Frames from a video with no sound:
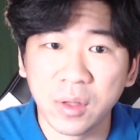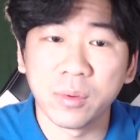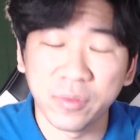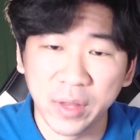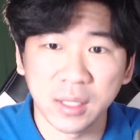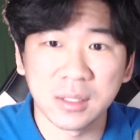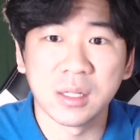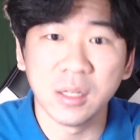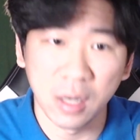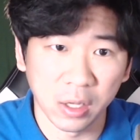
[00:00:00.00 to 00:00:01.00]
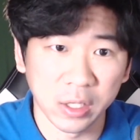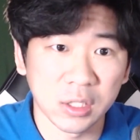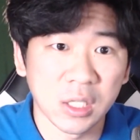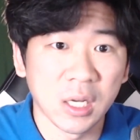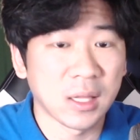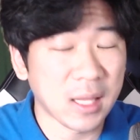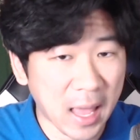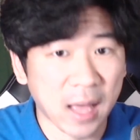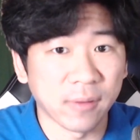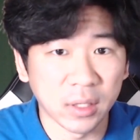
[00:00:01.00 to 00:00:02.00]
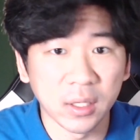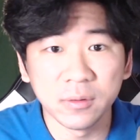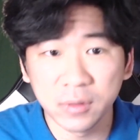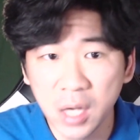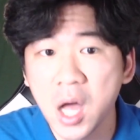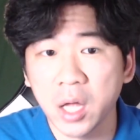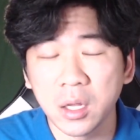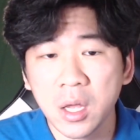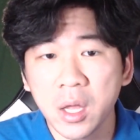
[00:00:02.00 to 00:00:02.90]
that reflects the knowledge they have of God.